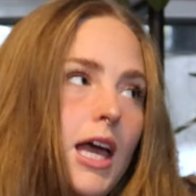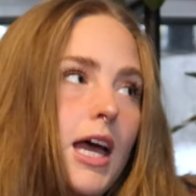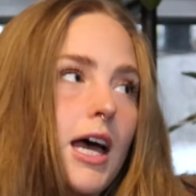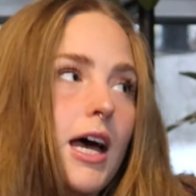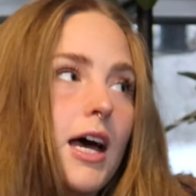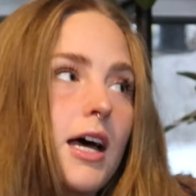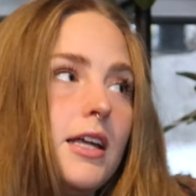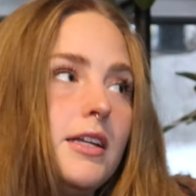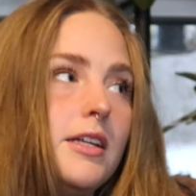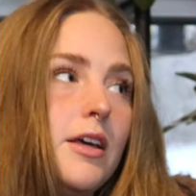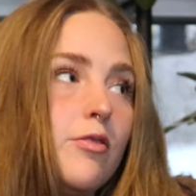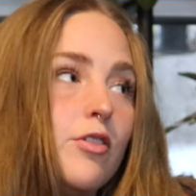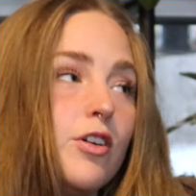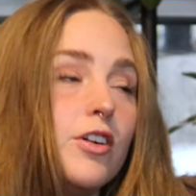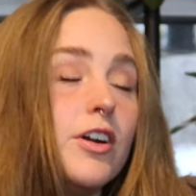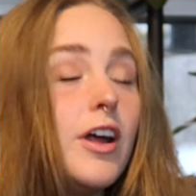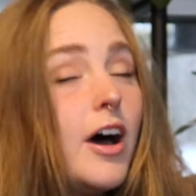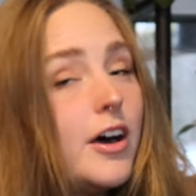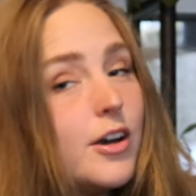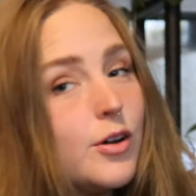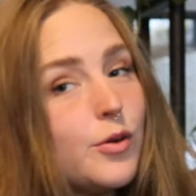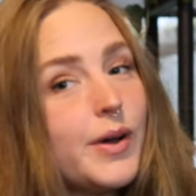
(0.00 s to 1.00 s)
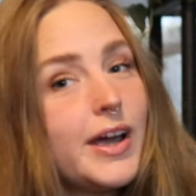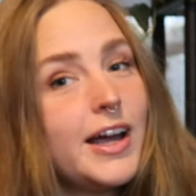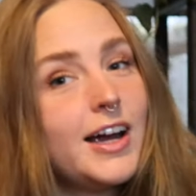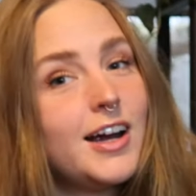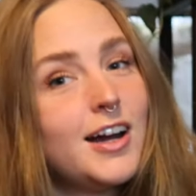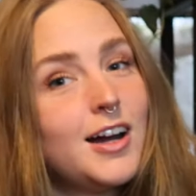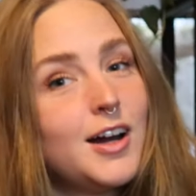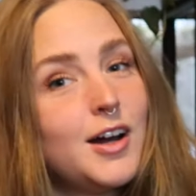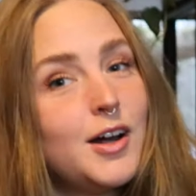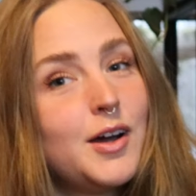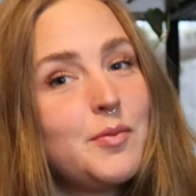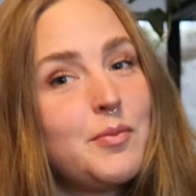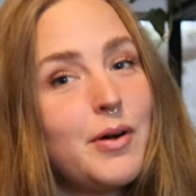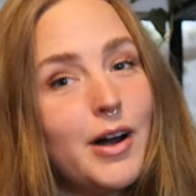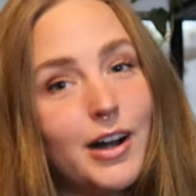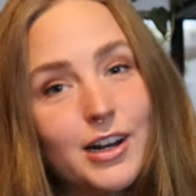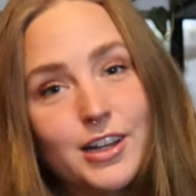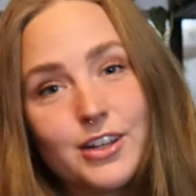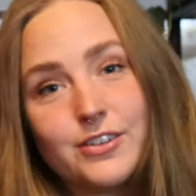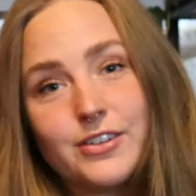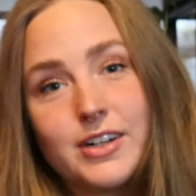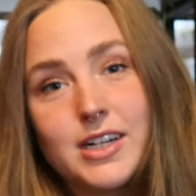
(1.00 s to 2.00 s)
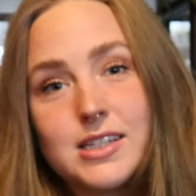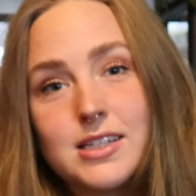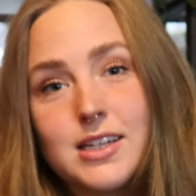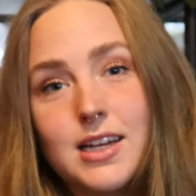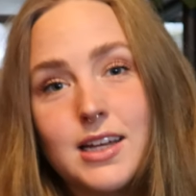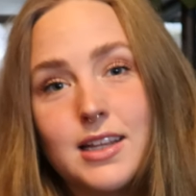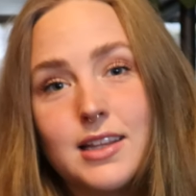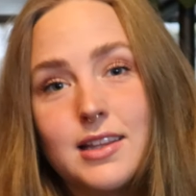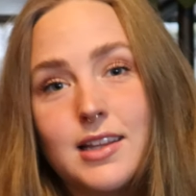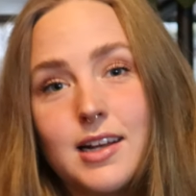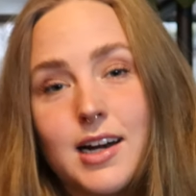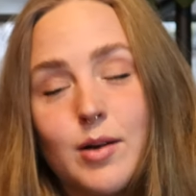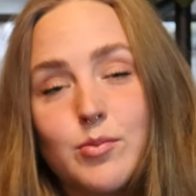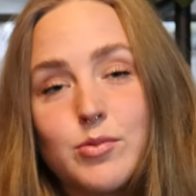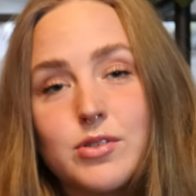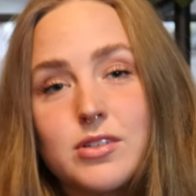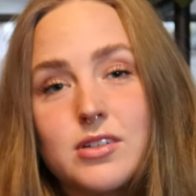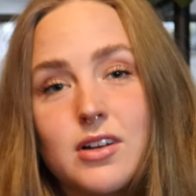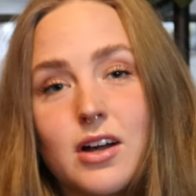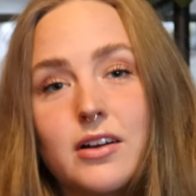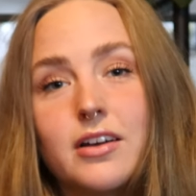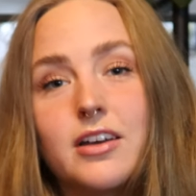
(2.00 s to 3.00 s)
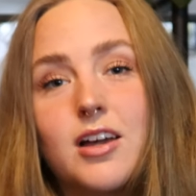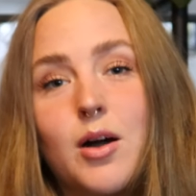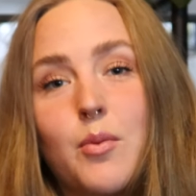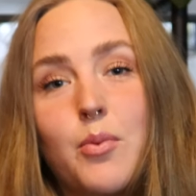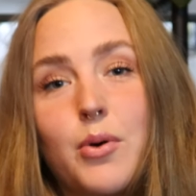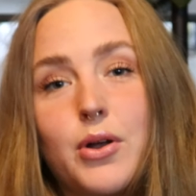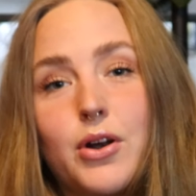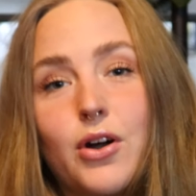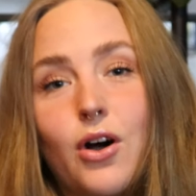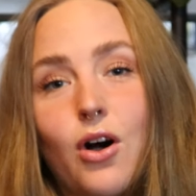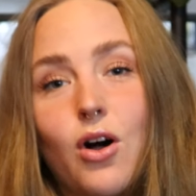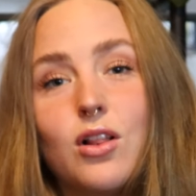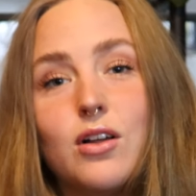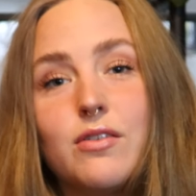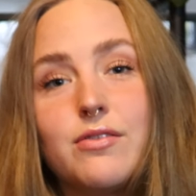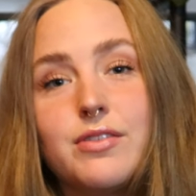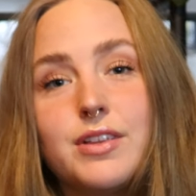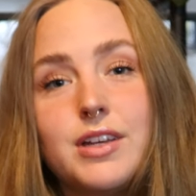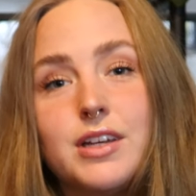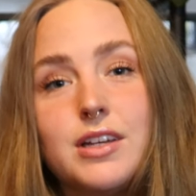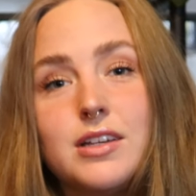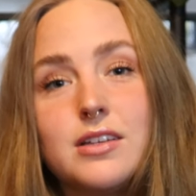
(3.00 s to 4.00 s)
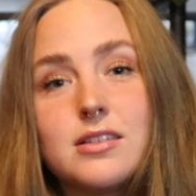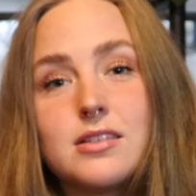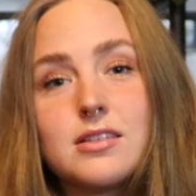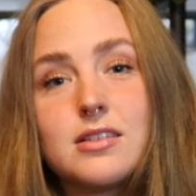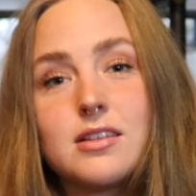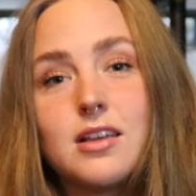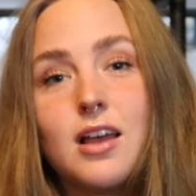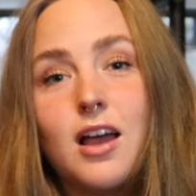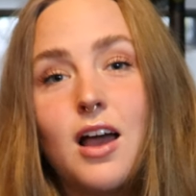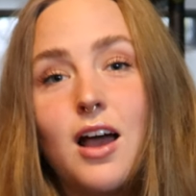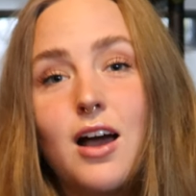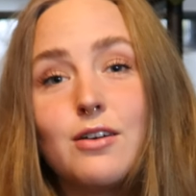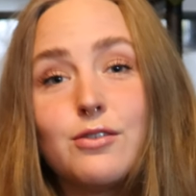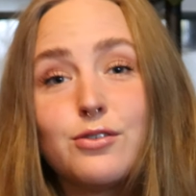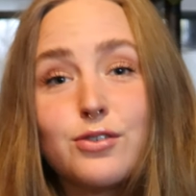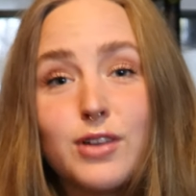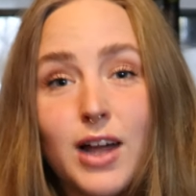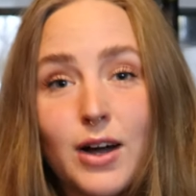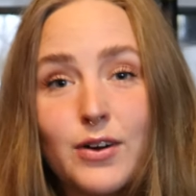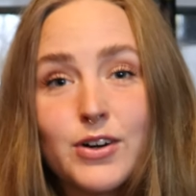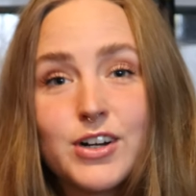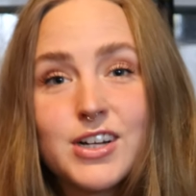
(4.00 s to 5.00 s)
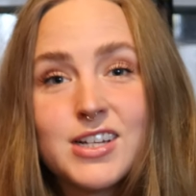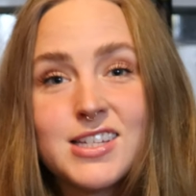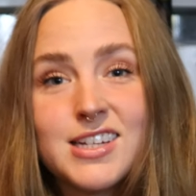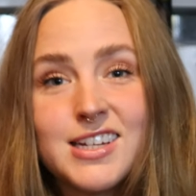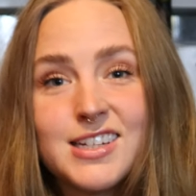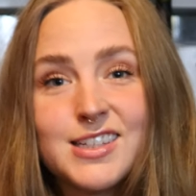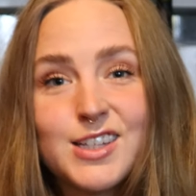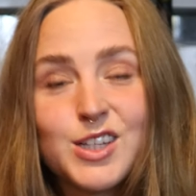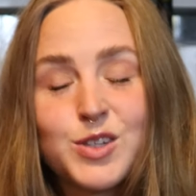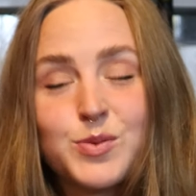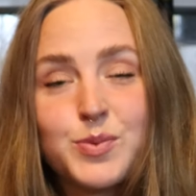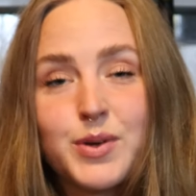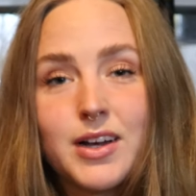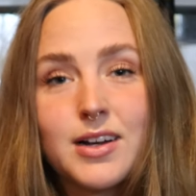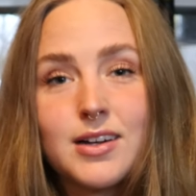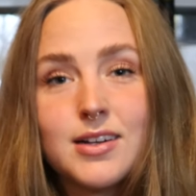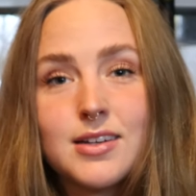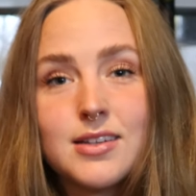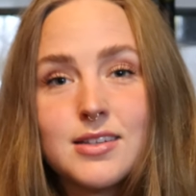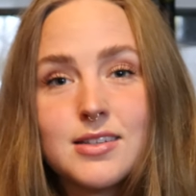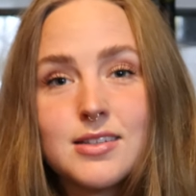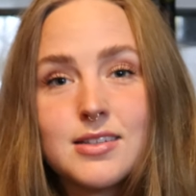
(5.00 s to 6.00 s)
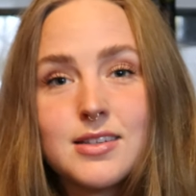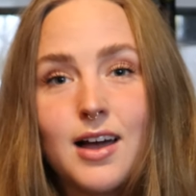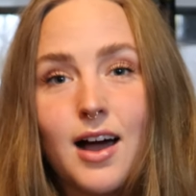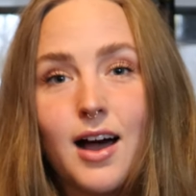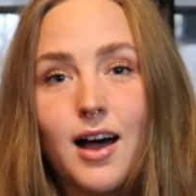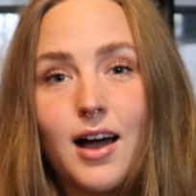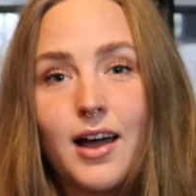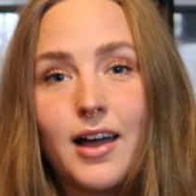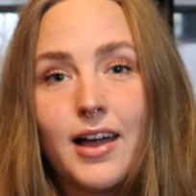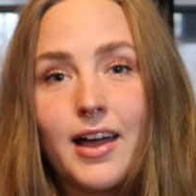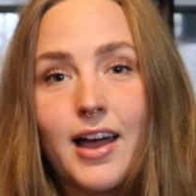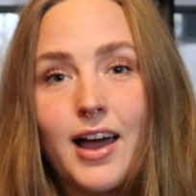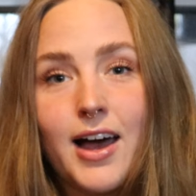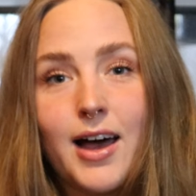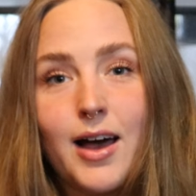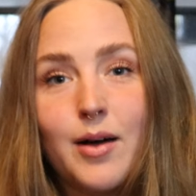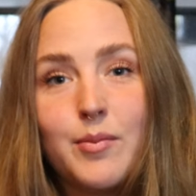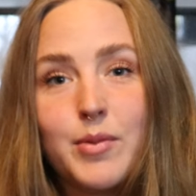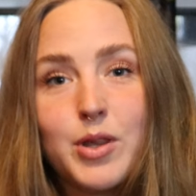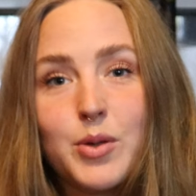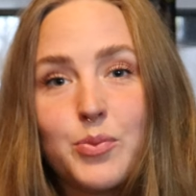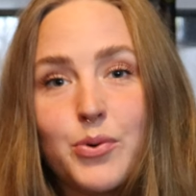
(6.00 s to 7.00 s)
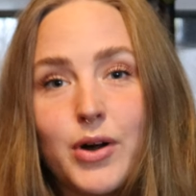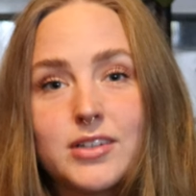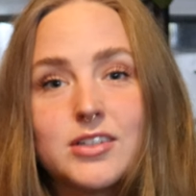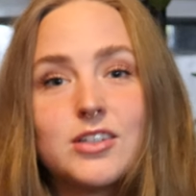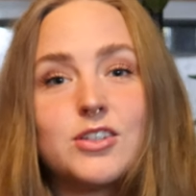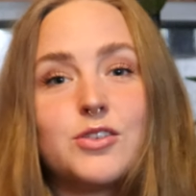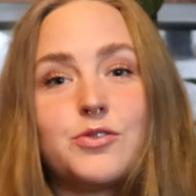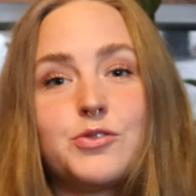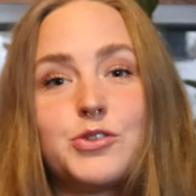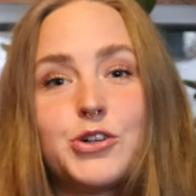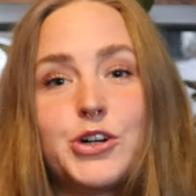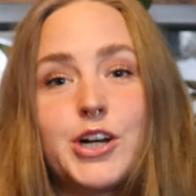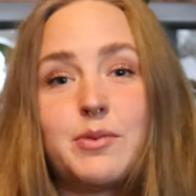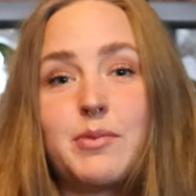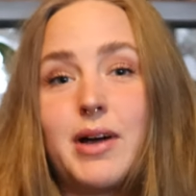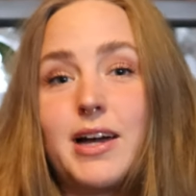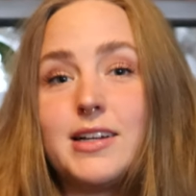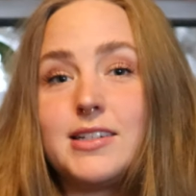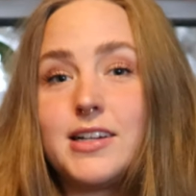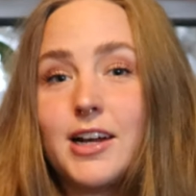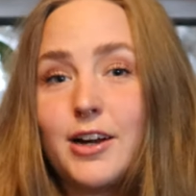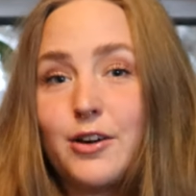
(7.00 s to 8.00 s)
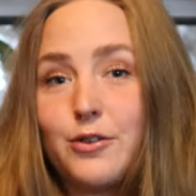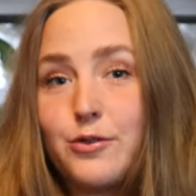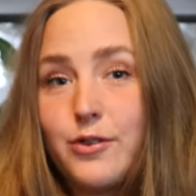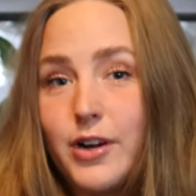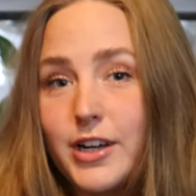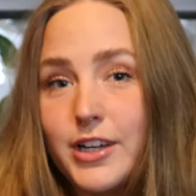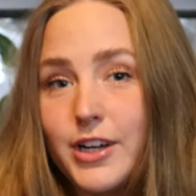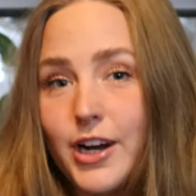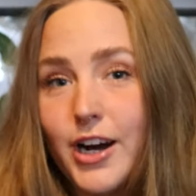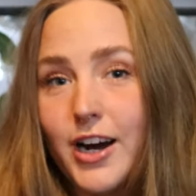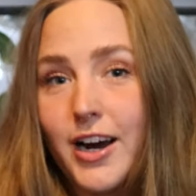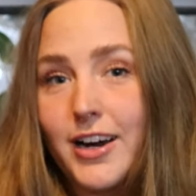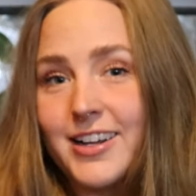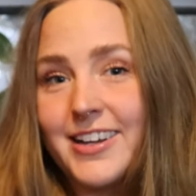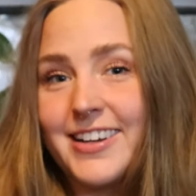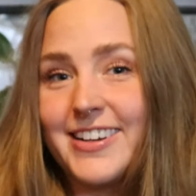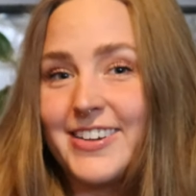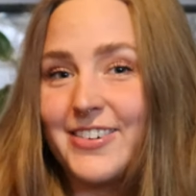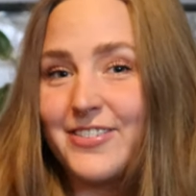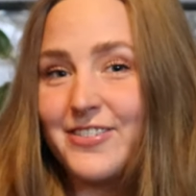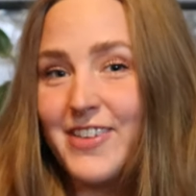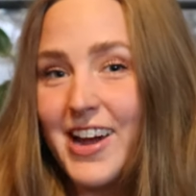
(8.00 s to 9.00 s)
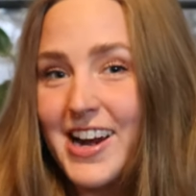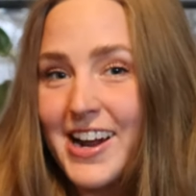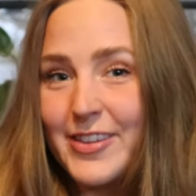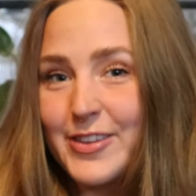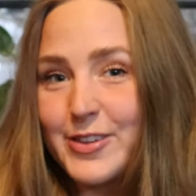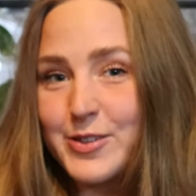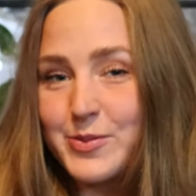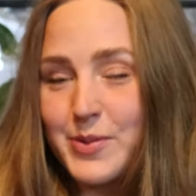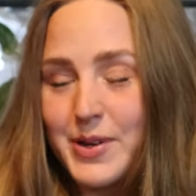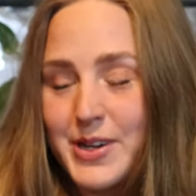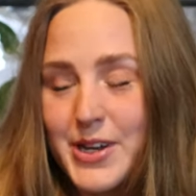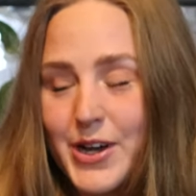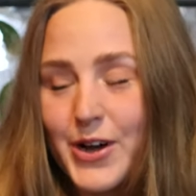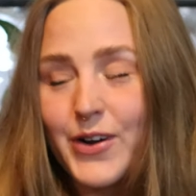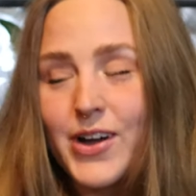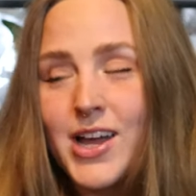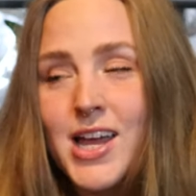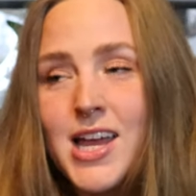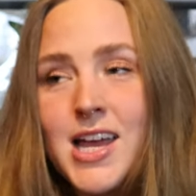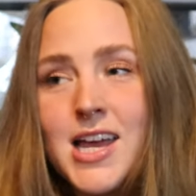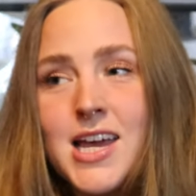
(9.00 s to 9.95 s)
And if you're not aware, part of the reason that I'm stocking up on all of these flower seeds is because I am in the process of turning my entire front yard, right out this window,